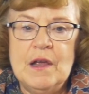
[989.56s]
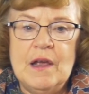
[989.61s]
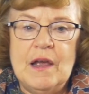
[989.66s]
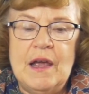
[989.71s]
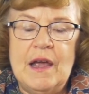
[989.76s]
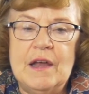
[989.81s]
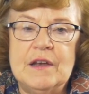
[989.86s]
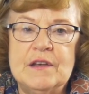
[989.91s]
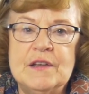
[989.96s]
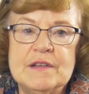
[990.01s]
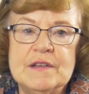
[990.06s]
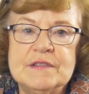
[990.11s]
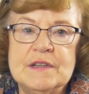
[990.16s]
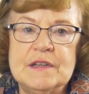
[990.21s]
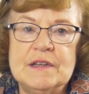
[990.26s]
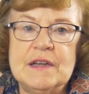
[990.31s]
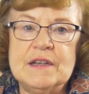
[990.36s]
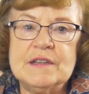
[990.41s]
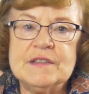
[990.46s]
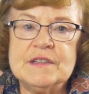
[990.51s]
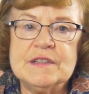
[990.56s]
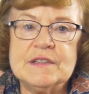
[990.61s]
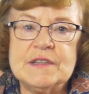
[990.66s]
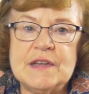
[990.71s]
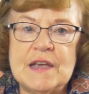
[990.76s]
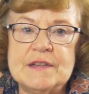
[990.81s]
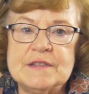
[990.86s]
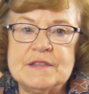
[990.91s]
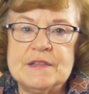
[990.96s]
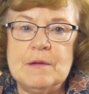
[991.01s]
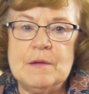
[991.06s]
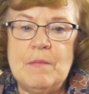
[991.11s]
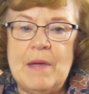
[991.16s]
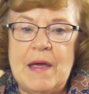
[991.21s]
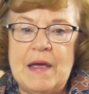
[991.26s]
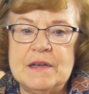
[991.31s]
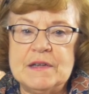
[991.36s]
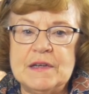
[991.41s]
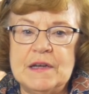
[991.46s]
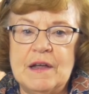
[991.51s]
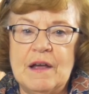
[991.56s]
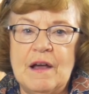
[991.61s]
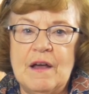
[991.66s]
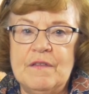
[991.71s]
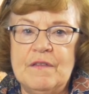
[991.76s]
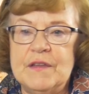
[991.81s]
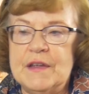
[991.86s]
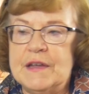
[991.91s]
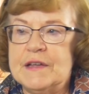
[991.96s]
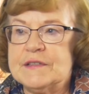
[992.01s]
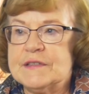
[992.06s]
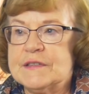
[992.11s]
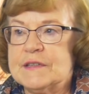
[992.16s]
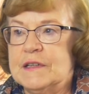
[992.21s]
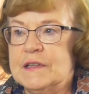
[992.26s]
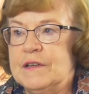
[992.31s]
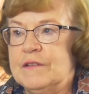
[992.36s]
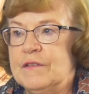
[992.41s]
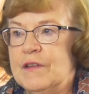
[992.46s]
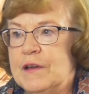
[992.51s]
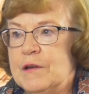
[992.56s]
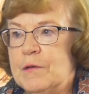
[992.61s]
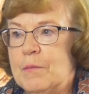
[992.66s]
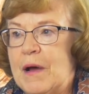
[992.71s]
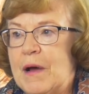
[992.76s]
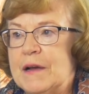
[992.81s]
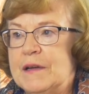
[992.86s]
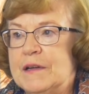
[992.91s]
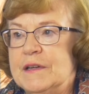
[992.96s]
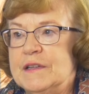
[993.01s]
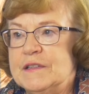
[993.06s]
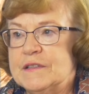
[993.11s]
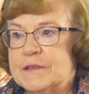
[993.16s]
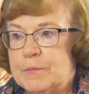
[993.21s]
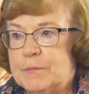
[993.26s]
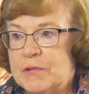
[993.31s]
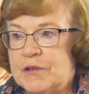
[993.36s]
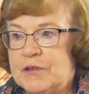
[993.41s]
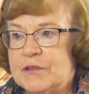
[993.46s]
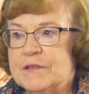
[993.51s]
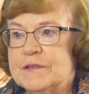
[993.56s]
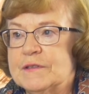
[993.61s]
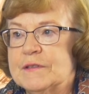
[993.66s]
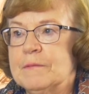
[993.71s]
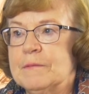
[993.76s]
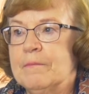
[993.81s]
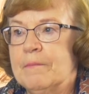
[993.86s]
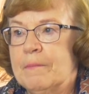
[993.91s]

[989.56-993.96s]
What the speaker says: and isn't as demanding on the insulin that your body needs to produce.